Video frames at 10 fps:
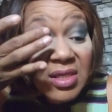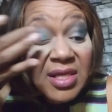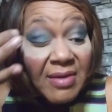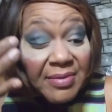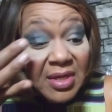
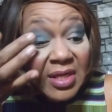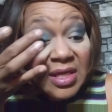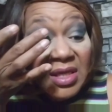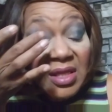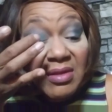
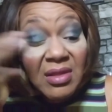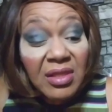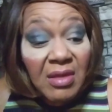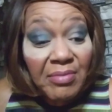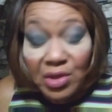definitely
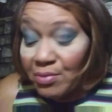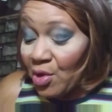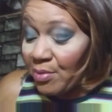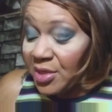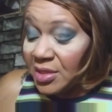the blue
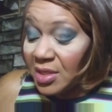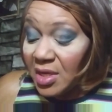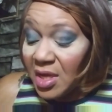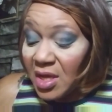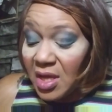moment
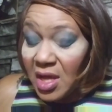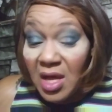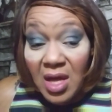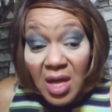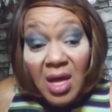
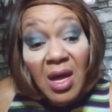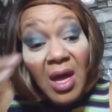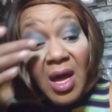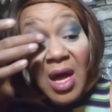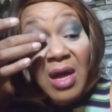
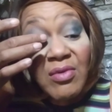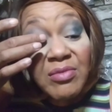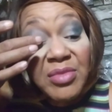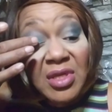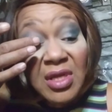I
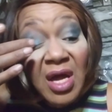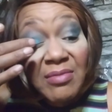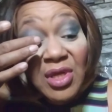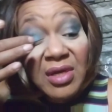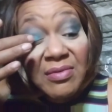would be
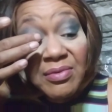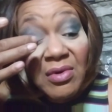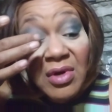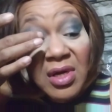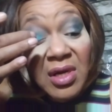I'm looking for.